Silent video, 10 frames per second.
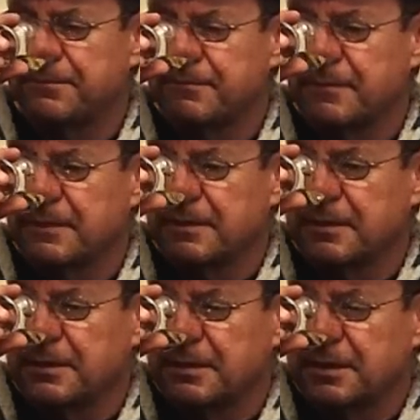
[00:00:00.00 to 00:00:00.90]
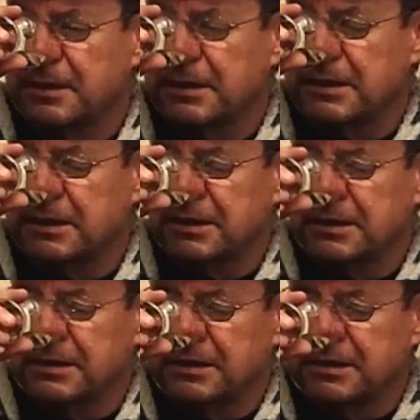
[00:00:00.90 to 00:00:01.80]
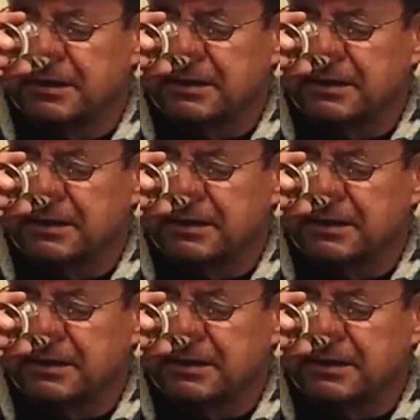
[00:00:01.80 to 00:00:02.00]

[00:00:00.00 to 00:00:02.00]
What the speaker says: No one is speaking in this clip.